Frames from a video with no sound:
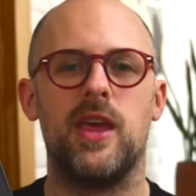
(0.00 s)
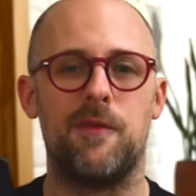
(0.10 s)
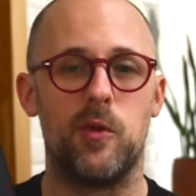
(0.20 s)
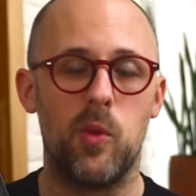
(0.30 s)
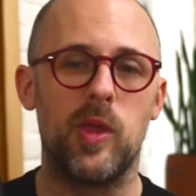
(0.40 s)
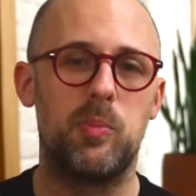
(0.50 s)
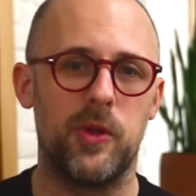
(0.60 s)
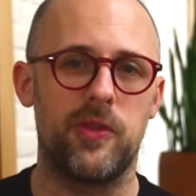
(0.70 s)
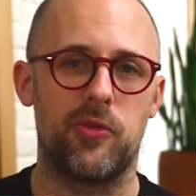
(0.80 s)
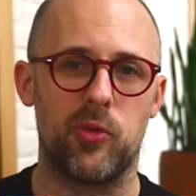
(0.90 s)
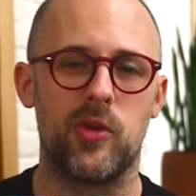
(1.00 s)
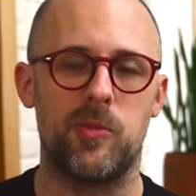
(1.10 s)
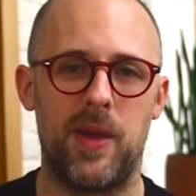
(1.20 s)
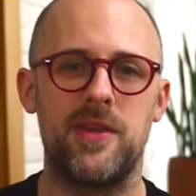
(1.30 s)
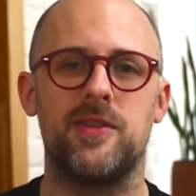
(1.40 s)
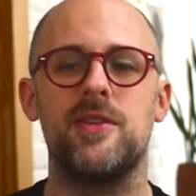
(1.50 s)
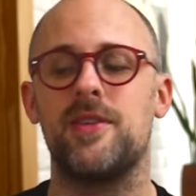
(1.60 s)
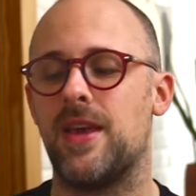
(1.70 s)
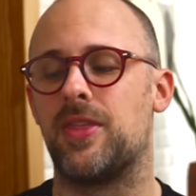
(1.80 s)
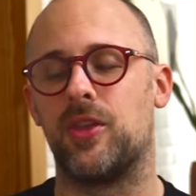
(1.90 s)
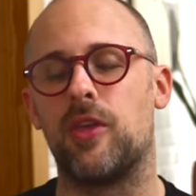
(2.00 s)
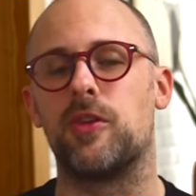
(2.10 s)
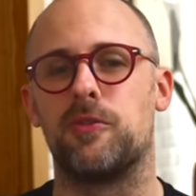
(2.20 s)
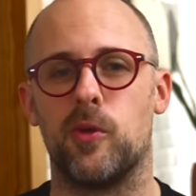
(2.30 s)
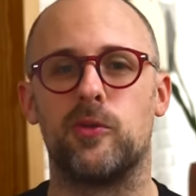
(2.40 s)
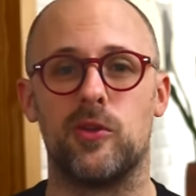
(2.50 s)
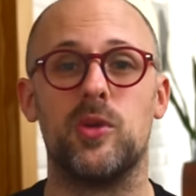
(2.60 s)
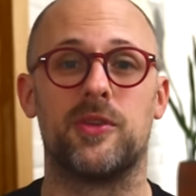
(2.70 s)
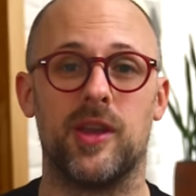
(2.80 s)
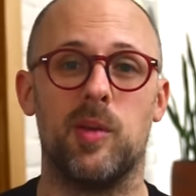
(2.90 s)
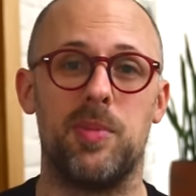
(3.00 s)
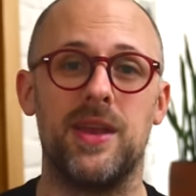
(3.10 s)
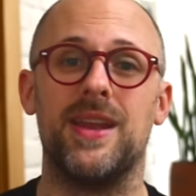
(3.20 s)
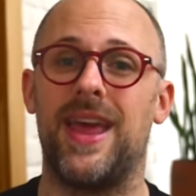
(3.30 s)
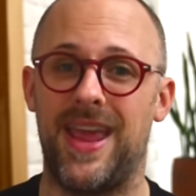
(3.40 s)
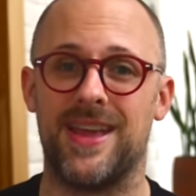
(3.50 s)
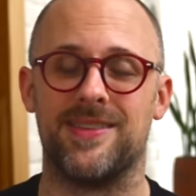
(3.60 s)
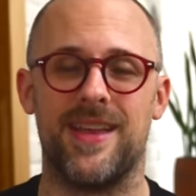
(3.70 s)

if you really put this through its paces, the Nothing Phone 2 is gonna beat it hands